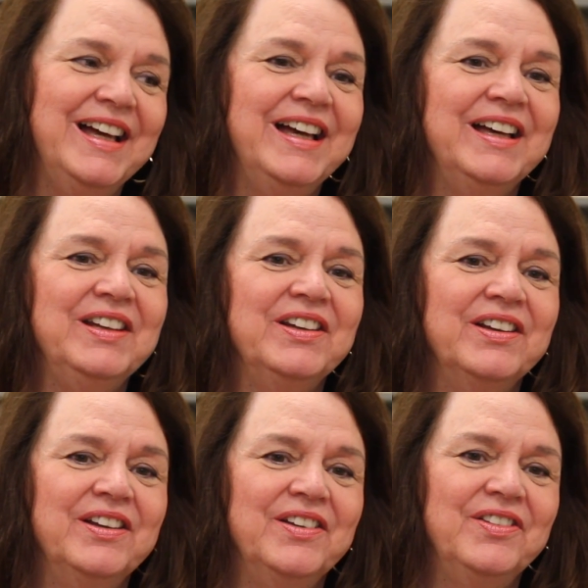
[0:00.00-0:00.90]
And
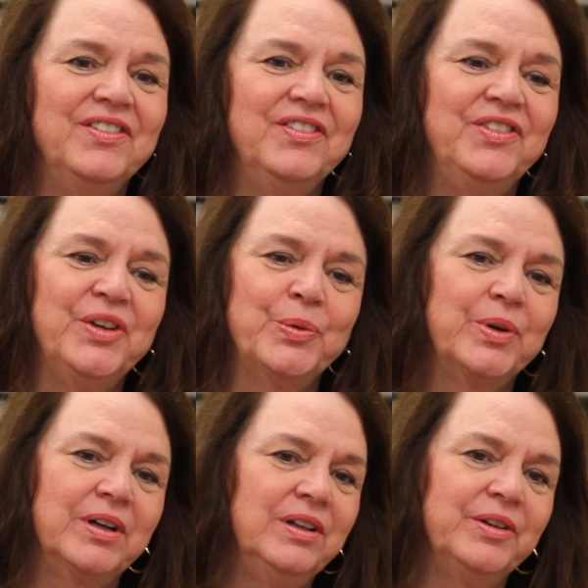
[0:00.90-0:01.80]
there
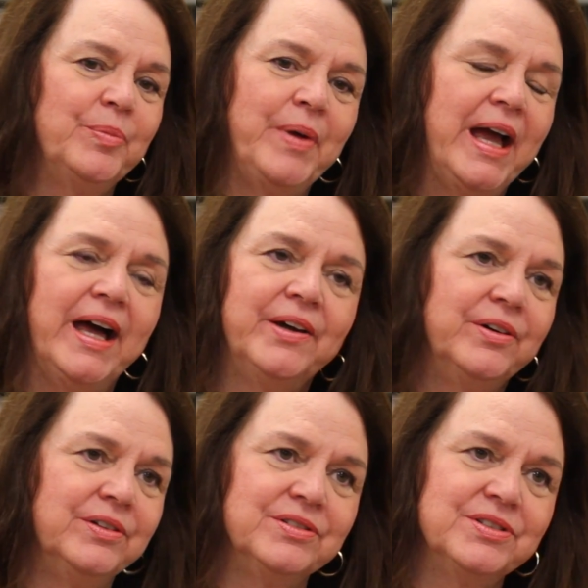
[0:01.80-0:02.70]
were clear
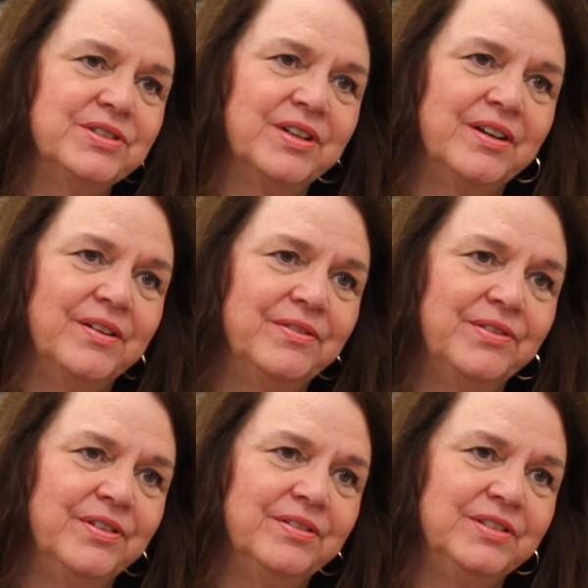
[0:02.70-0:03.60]
patterns of
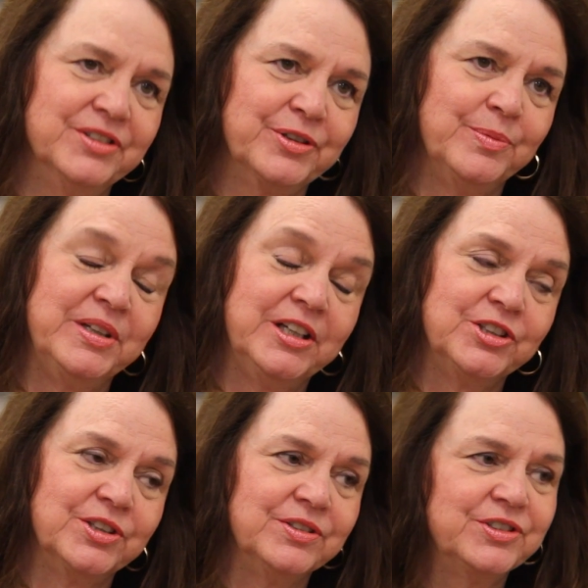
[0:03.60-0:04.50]

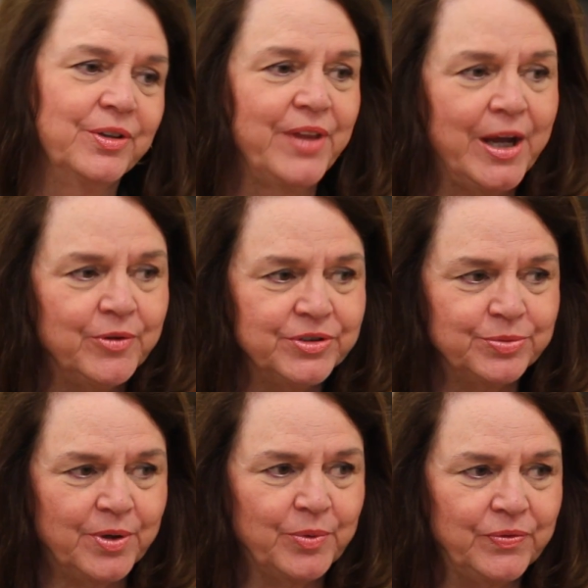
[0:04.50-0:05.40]
discrimination. So that was
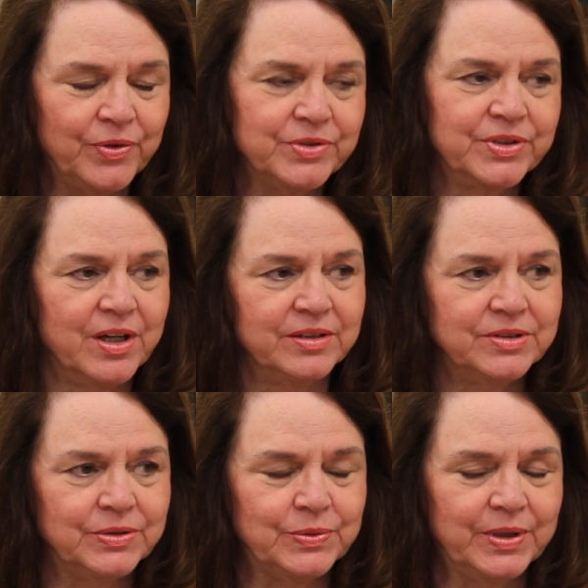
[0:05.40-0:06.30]
what we first
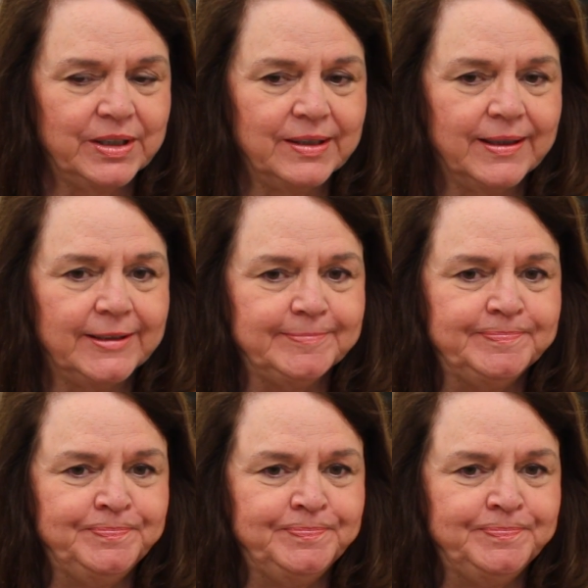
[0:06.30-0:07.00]
concentrated on.